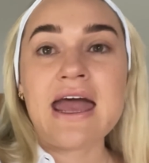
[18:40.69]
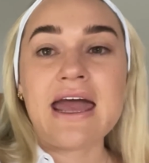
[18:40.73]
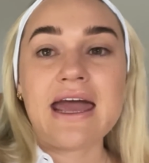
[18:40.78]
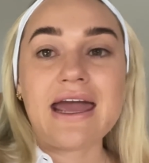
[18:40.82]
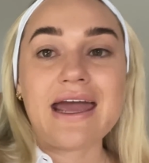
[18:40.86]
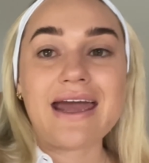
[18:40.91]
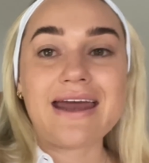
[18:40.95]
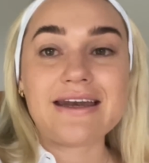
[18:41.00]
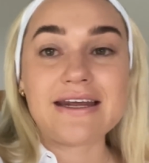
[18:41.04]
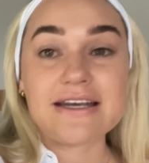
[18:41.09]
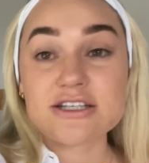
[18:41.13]

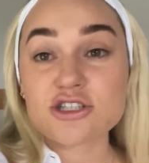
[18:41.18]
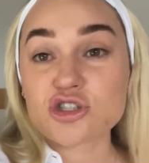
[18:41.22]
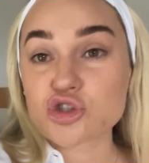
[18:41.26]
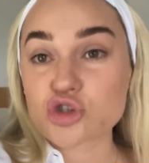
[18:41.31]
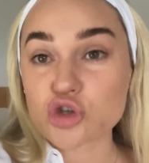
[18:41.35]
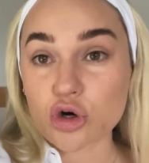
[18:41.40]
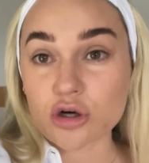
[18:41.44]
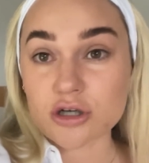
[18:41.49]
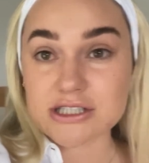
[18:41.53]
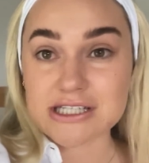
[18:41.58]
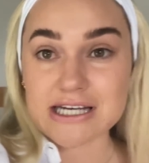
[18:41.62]
And his
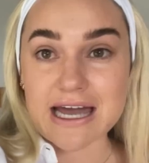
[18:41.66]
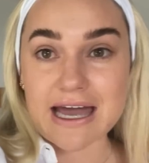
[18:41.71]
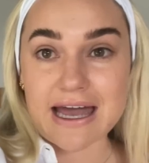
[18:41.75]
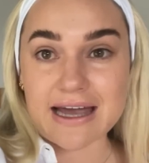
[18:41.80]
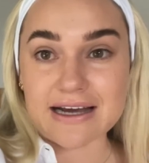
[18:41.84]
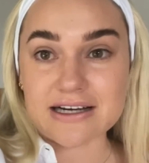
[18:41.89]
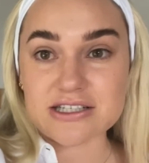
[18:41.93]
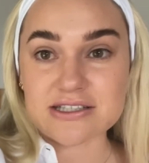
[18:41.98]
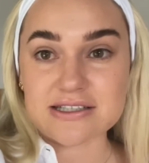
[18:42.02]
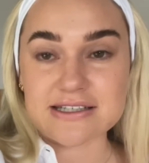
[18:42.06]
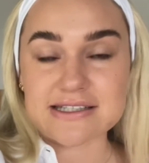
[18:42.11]
doctor
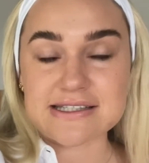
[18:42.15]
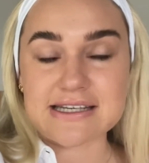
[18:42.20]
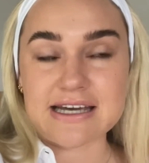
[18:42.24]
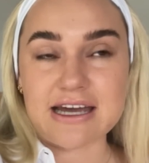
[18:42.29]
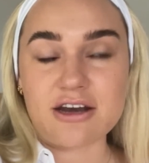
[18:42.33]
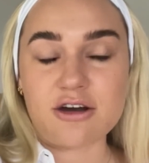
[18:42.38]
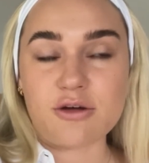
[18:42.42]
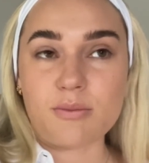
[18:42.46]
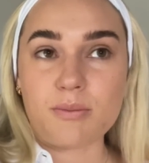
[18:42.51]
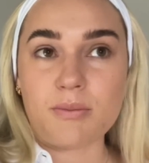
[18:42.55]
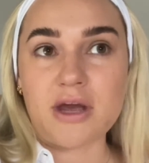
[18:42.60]
actually
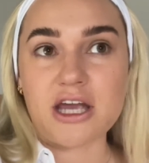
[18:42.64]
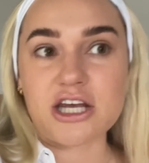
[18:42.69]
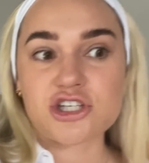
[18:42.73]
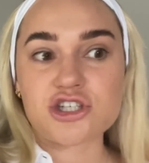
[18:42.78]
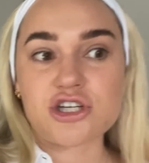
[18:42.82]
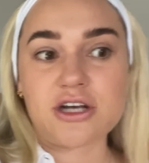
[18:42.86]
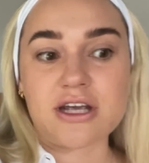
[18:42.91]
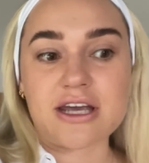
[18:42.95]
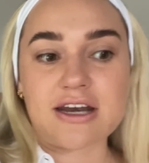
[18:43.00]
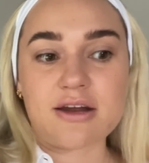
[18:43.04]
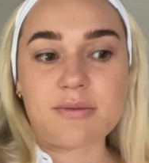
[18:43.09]
said, make
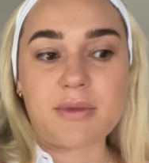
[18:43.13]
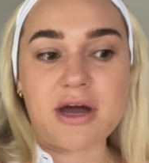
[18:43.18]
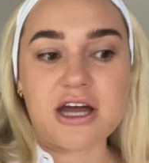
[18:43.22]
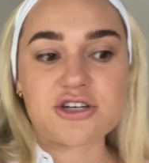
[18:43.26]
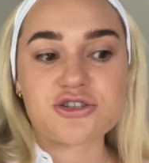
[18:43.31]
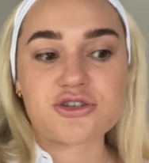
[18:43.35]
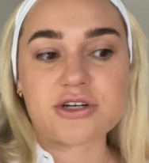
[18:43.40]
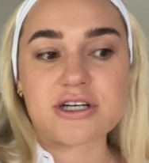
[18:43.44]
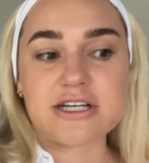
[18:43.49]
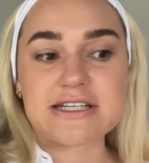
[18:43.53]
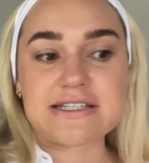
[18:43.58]
sure you get a
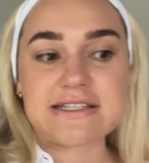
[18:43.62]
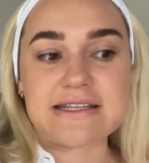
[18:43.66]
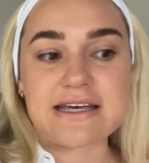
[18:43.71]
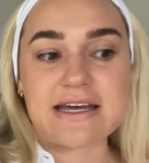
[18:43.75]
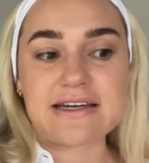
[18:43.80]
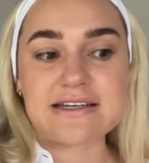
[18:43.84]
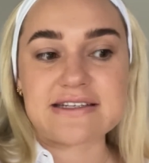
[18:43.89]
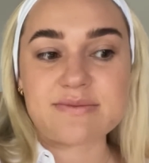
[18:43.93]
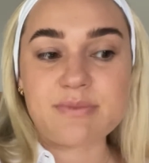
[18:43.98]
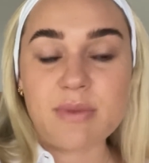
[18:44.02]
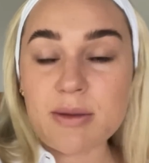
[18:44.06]
mattress that
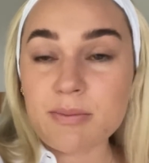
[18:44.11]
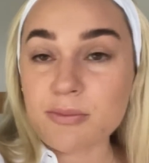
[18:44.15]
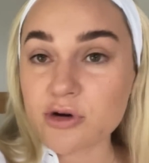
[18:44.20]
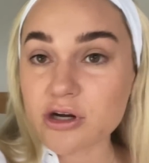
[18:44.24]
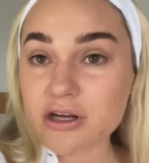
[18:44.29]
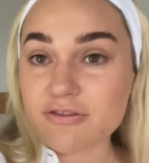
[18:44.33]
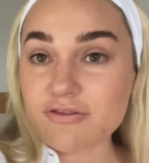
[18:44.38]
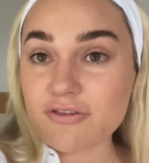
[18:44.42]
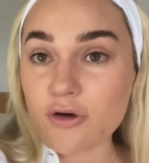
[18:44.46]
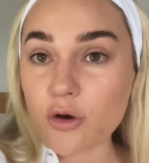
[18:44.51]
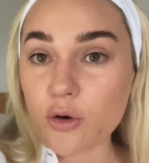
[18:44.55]
is
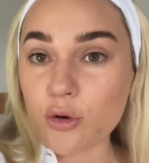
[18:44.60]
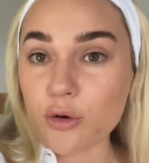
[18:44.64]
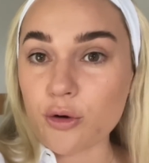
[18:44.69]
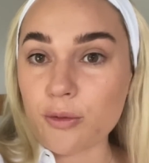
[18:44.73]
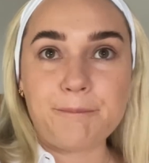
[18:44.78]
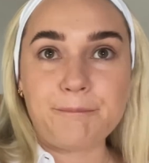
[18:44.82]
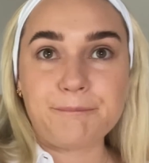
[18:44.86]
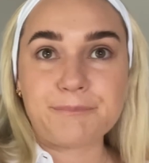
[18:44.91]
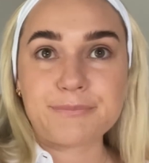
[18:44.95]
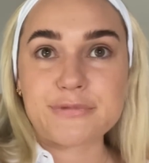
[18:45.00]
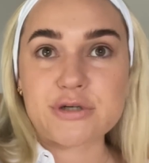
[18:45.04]
memory
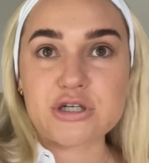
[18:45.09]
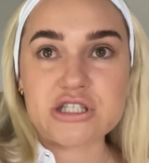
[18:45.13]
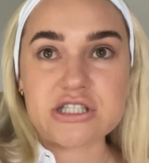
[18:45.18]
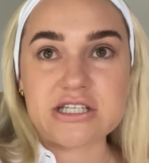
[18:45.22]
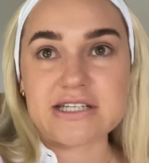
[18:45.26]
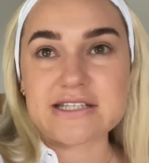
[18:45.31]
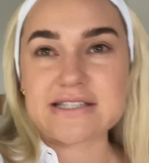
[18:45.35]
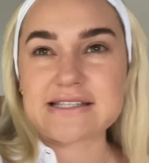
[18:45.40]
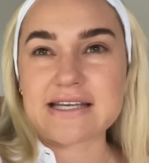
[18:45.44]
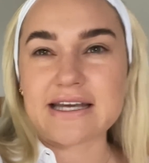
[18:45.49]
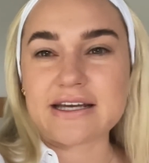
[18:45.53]
foam, because
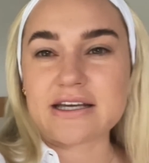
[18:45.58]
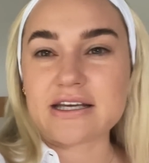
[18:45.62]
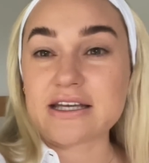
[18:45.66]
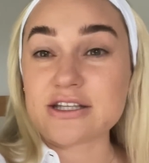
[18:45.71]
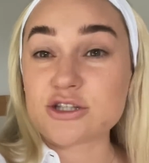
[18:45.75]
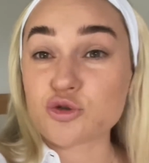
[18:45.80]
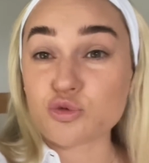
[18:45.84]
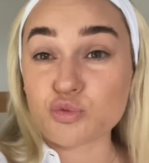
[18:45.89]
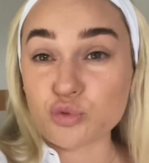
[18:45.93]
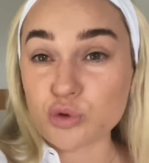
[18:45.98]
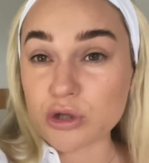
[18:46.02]
it's like,
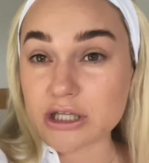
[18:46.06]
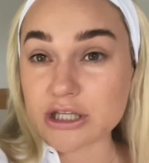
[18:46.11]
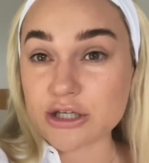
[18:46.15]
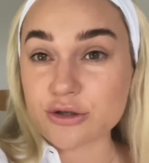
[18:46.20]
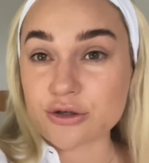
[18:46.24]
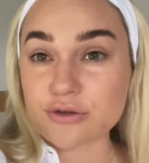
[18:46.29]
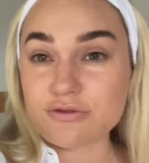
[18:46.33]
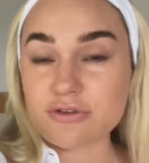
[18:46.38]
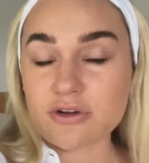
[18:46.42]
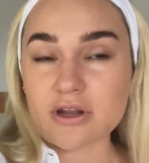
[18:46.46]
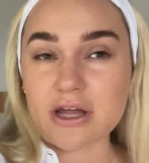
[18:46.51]
it's really
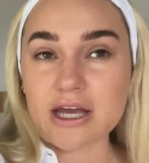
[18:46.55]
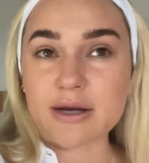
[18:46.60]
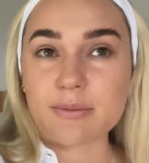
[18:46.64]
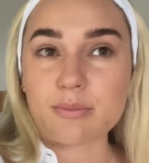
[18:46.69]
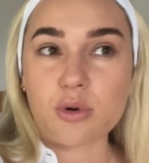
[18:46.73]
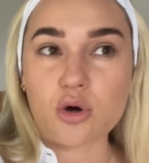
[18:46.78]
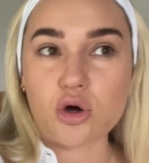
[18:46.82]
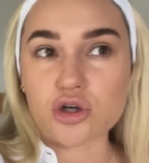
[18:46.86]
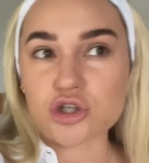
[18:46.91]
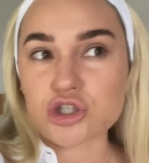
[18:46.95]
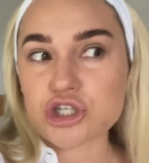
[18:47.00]
good for like
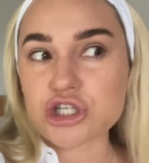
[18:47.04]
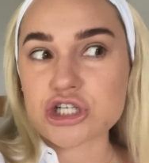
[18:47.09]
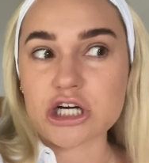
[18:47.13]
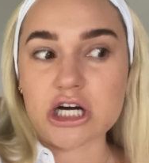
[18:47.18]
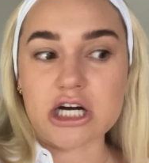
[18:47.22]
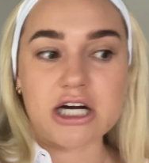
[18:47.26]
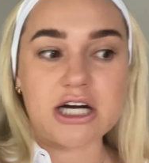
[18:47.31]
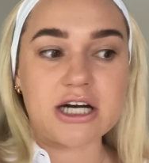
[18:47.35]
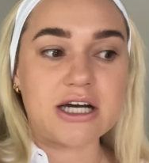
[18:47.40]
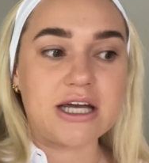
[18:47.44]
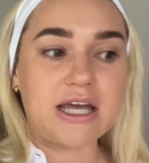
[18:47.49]

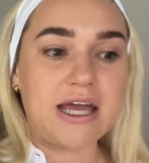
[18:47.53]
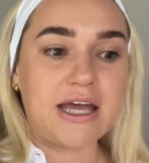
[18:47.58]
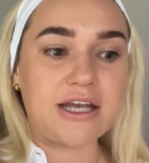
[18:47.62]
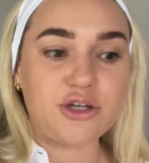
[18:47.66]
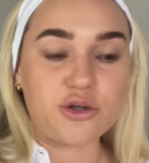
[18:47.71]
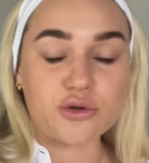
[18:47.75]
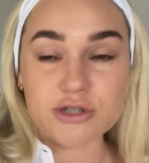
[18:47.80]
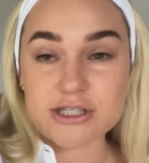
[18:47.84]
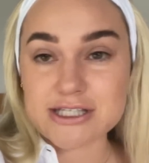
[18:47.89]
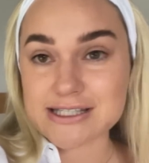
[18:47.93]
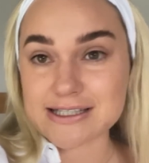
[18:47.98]
posture and
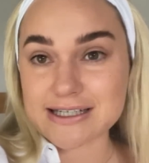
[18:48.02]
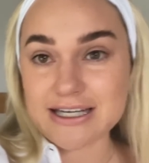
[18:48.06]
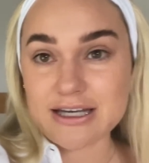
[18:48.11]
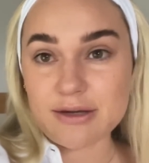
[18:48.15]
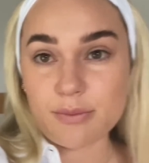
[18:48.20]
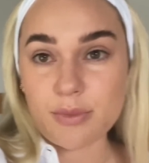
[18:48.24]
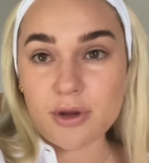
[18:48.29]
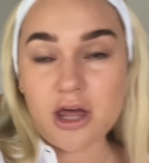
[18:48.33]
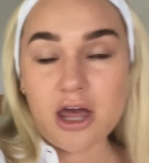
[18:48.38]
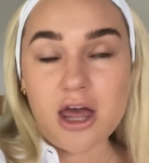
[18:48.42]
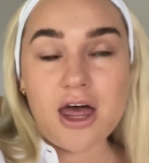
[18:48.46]
your
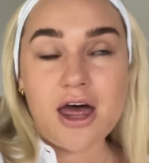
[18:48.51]
sleep.